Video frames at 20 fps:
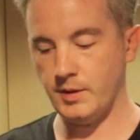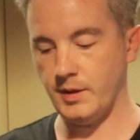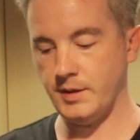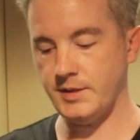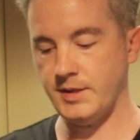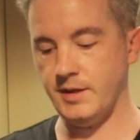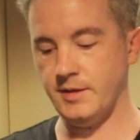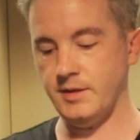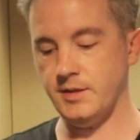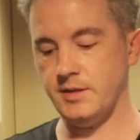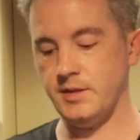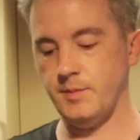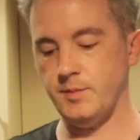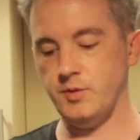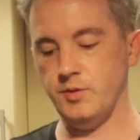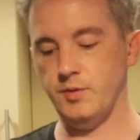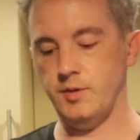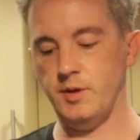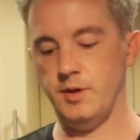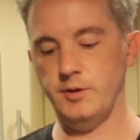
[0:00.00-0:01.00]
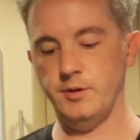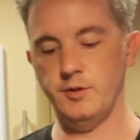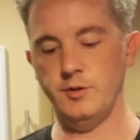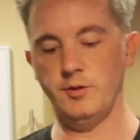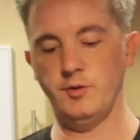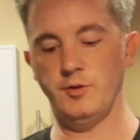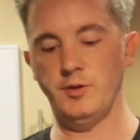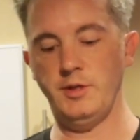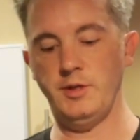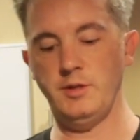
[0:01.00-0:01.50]
gonna take this up to 100
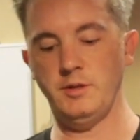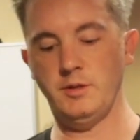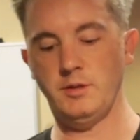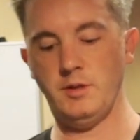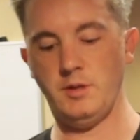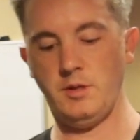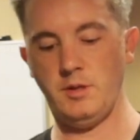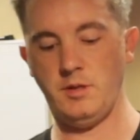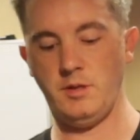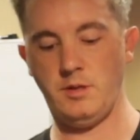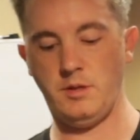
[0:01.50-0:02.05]
degrees.